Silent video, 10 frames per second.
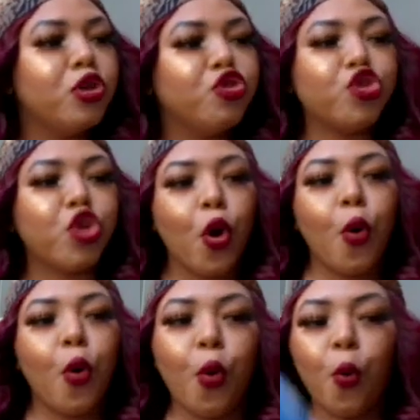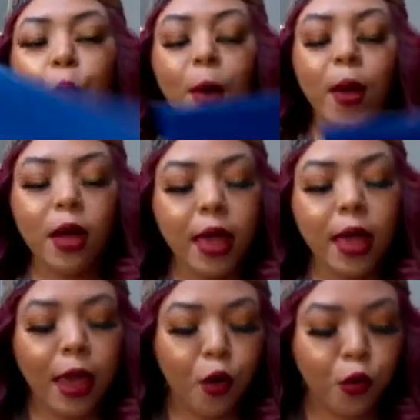So
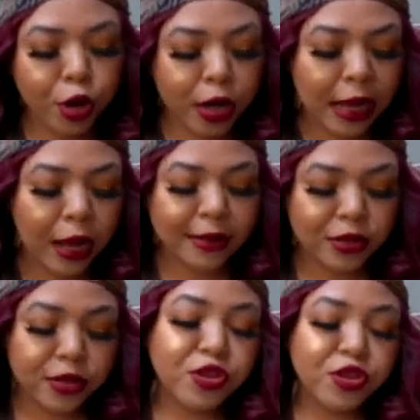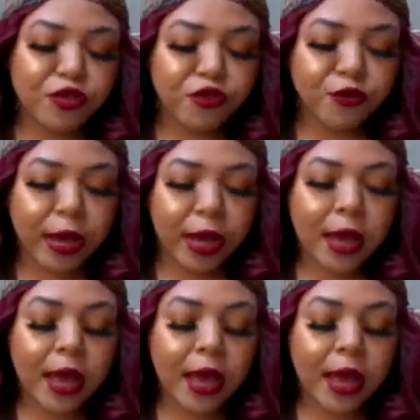in order to get this surgery,